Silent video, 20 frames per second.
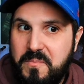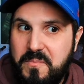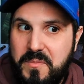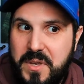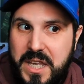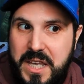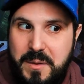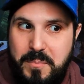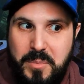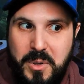
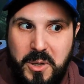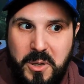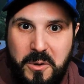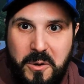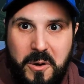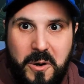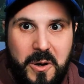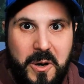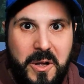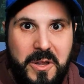people
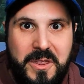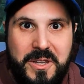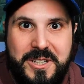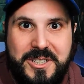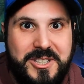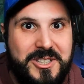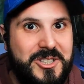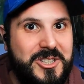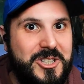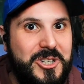are on
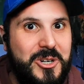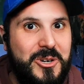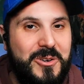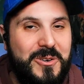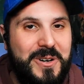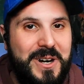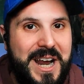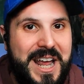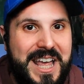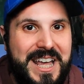this
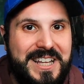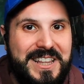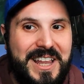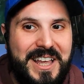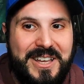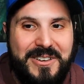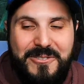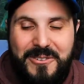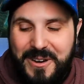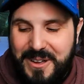trade?
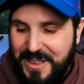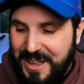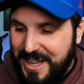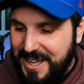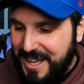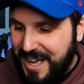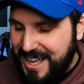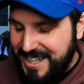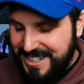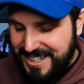Like we're like I